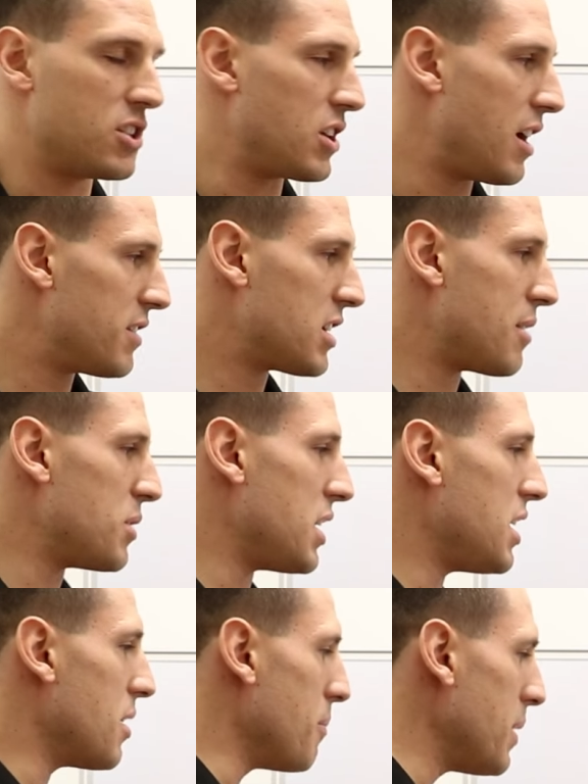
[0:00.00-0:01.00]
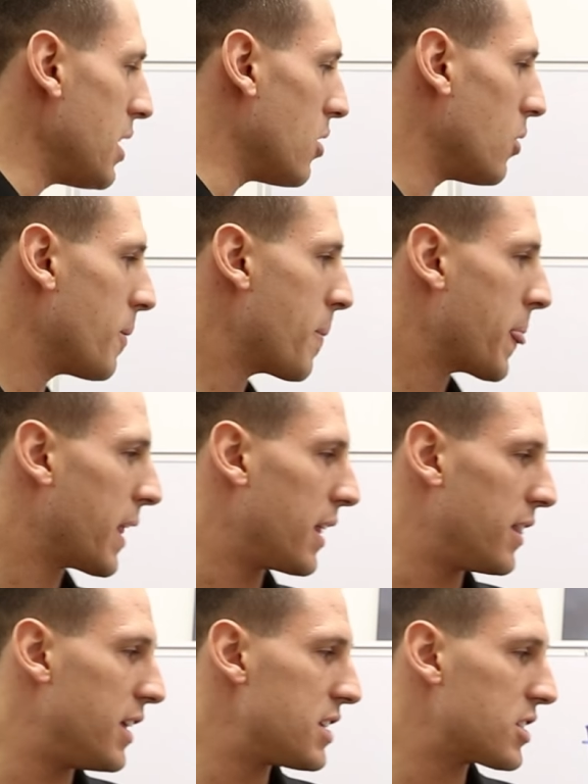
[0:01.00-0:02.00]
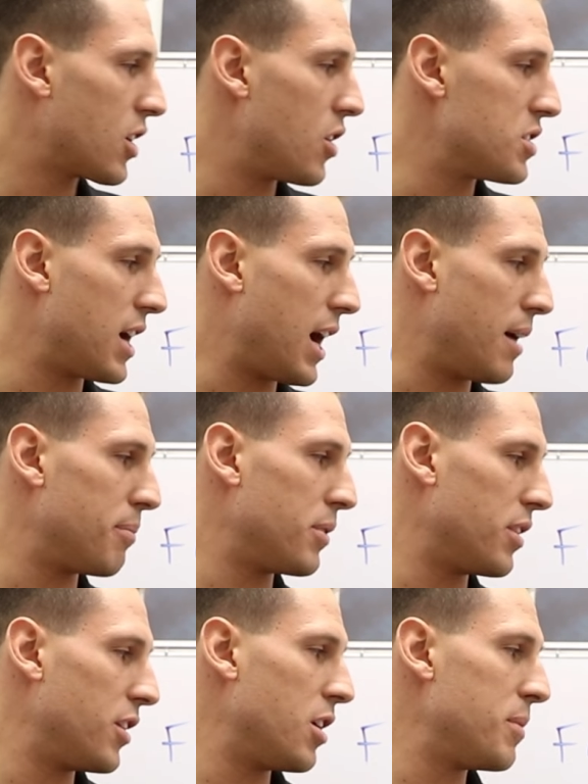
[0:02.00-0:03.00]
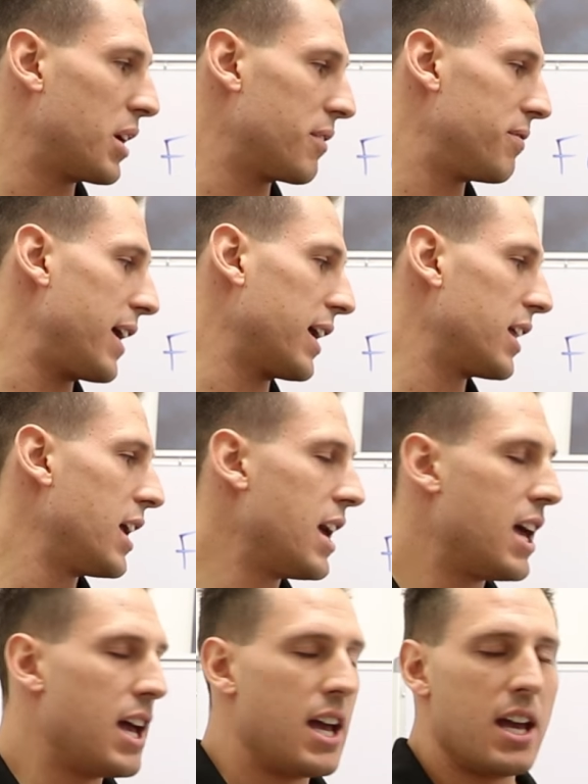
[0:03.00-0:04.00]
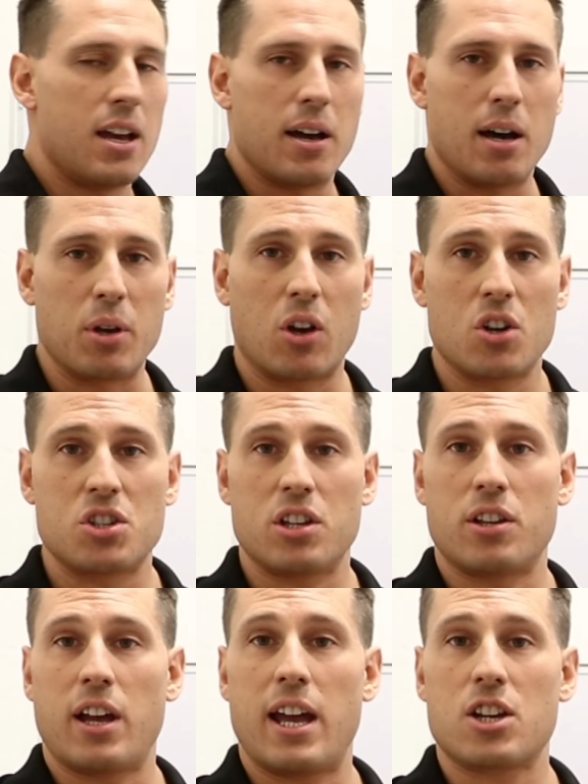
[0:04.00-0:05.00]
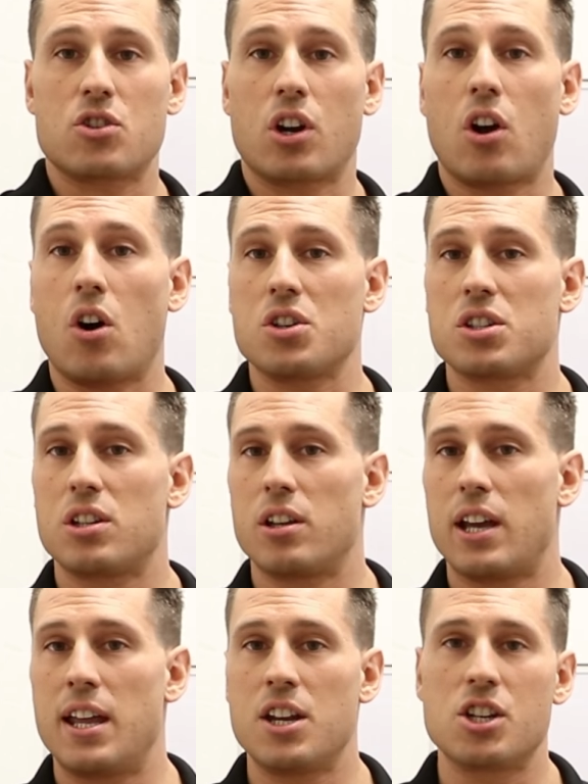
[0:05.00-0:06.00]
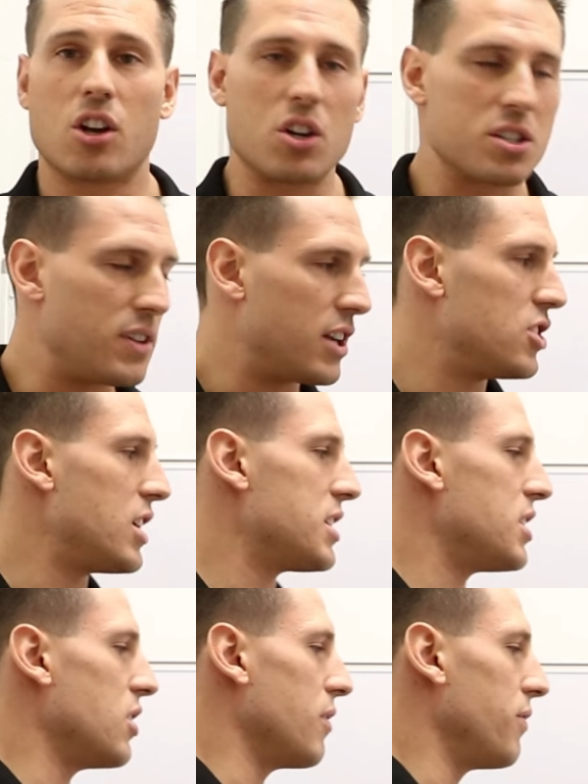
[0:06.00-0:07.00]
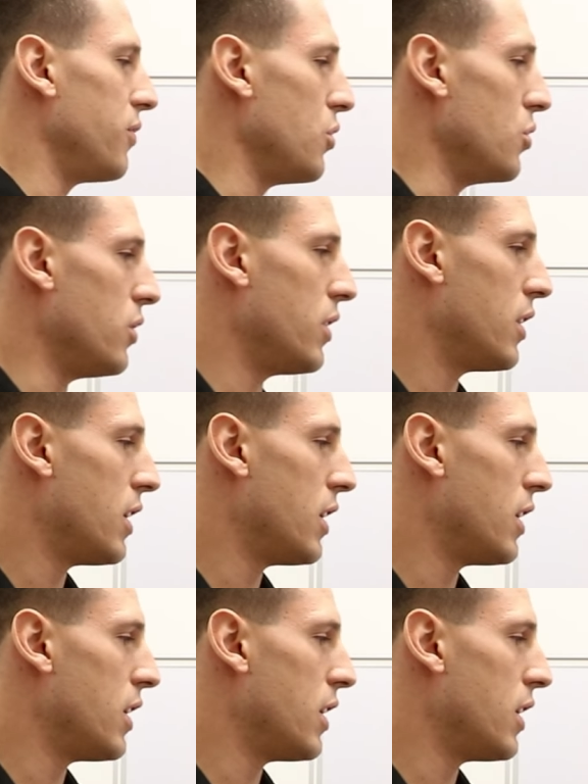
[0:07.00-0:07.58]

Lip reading: So every time you eat a meal, this goes up, the thermic effect, because of the extra cost, energy cost of digesting your food.